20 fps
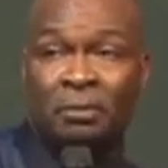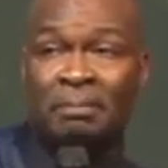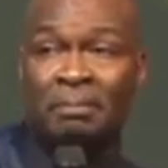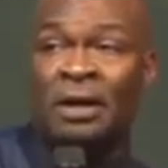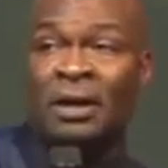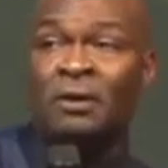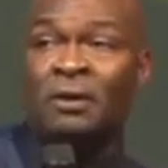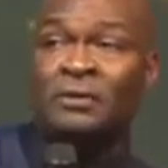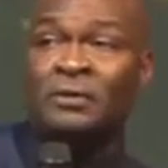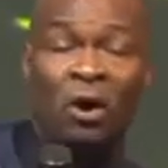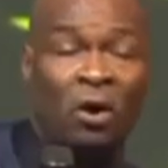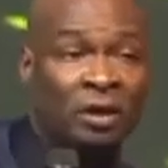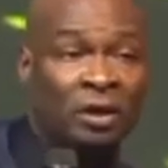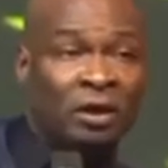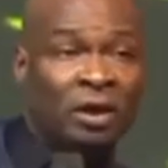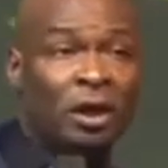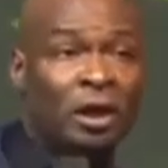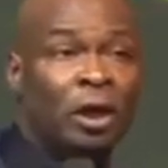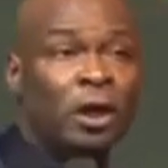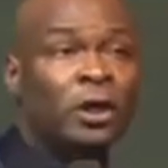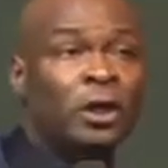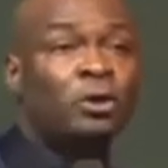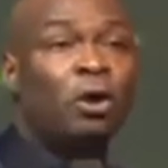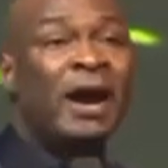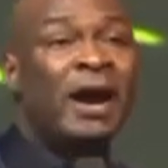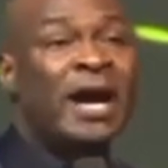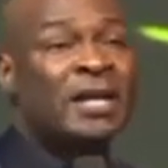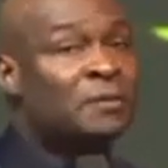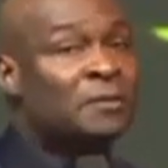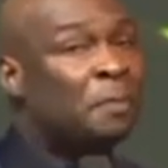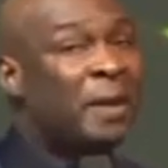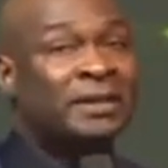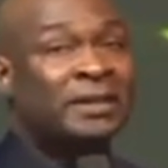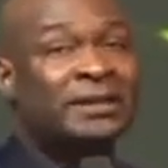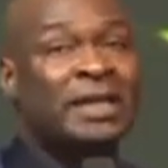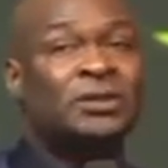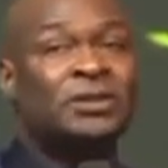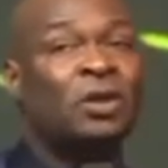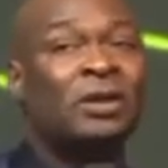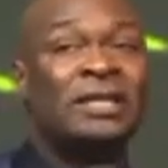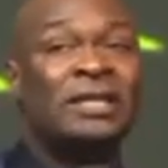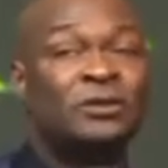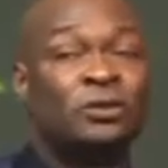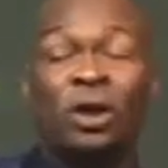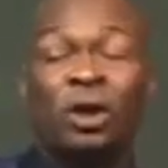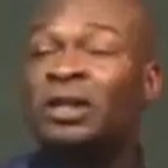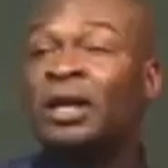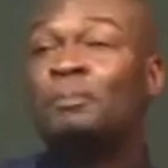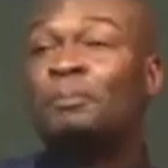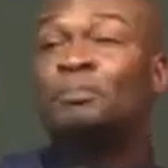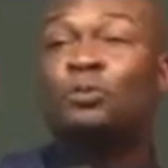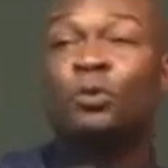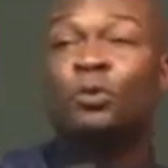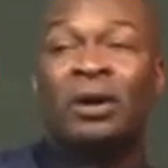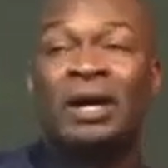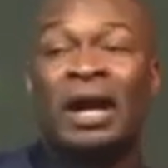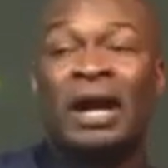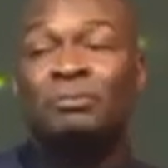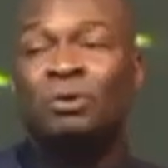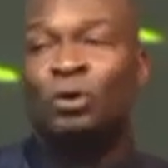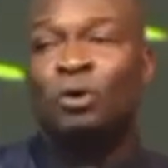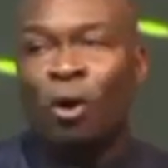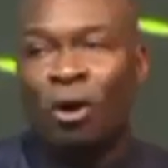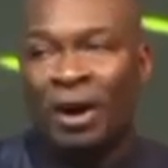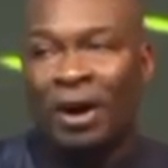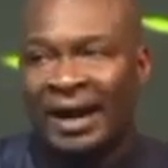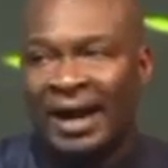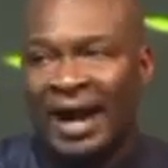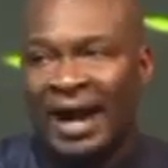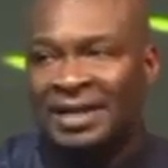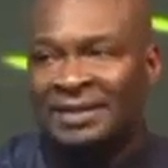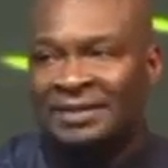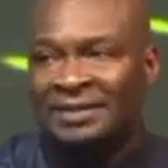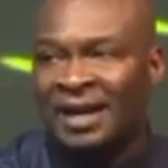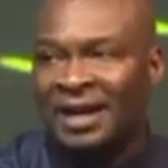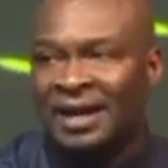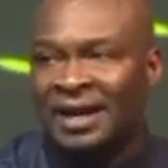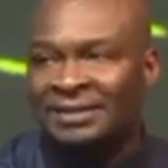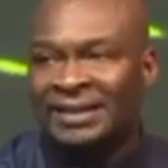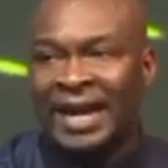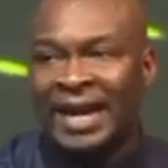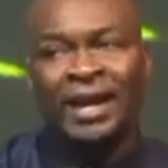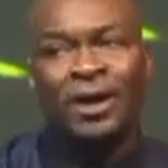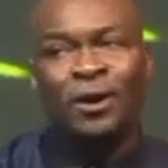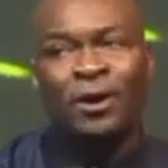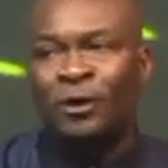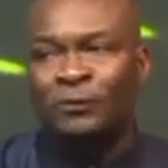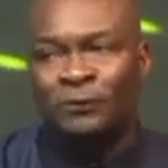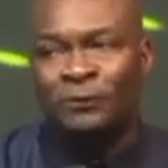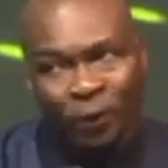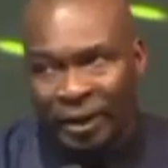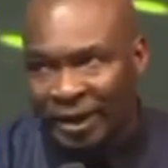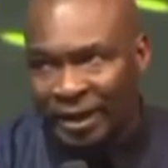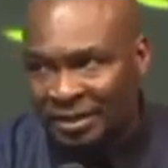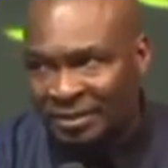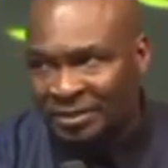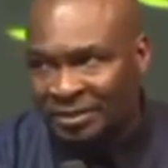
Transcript: Man of God, your expectation is not the program you organized. Thank God for it.